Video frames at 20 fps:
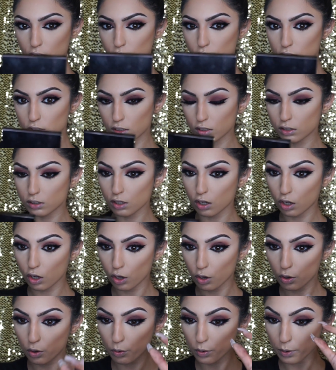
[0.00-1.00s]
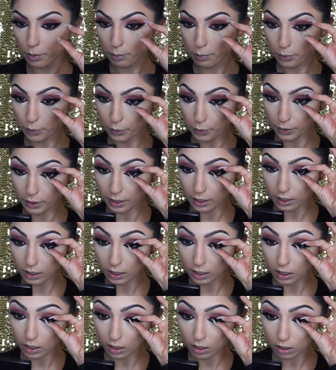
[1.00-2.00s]
So
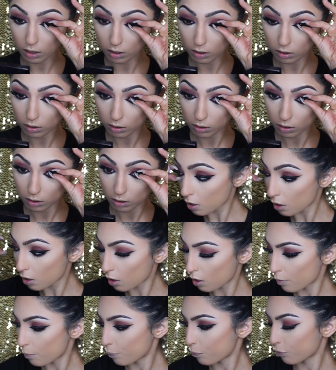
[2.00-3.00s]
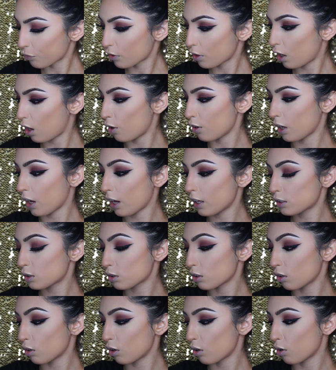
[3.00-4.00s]
pretty. Oh, you guys,
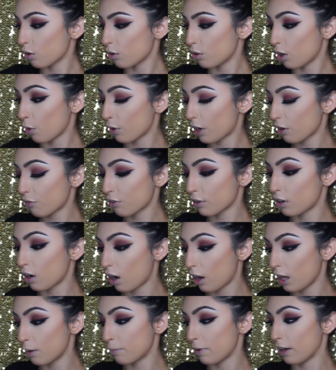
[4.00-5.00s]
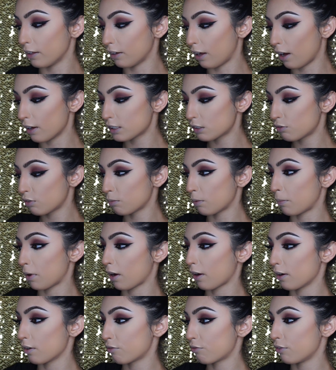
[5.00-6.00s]
and what I forgot in my last video, I'm
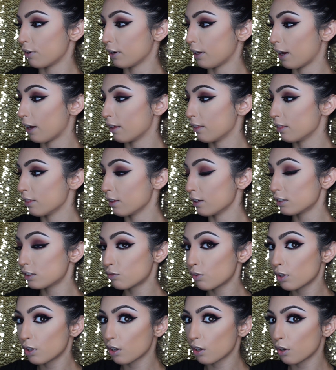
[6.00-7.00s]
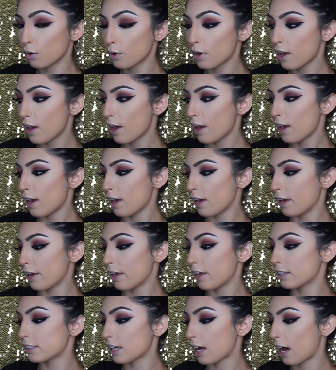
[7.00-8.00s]
not gonna forget in this video,
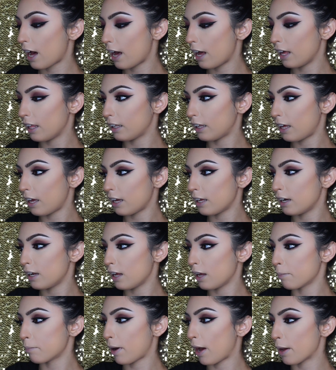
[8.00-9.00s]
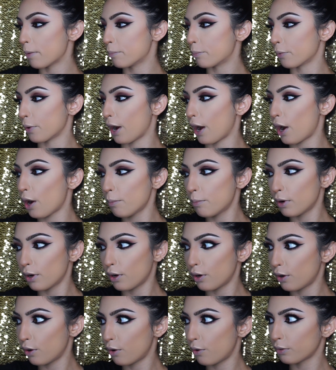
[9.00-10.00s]
is highlighting my brow
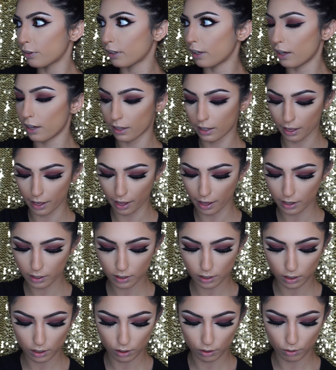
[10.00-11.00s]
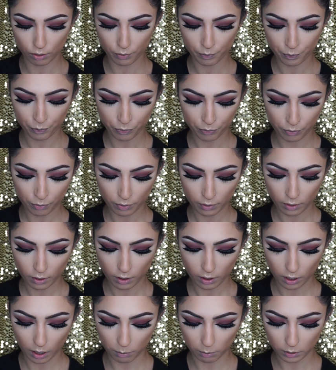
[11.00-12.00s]
bone. Like, hello.
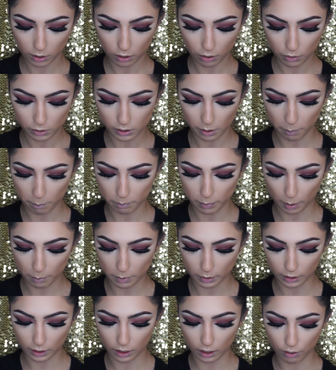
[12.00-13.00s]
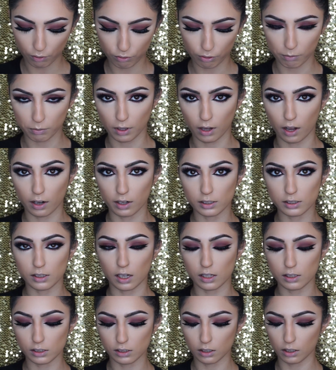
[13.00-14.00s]
I'm gonna use Bubbly from the
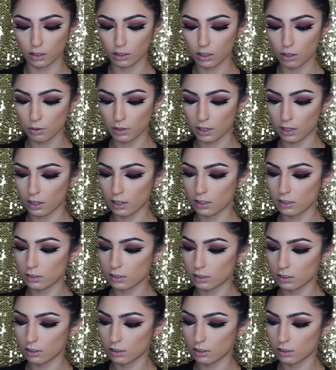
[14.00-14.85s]
Anastasia Glow Kit.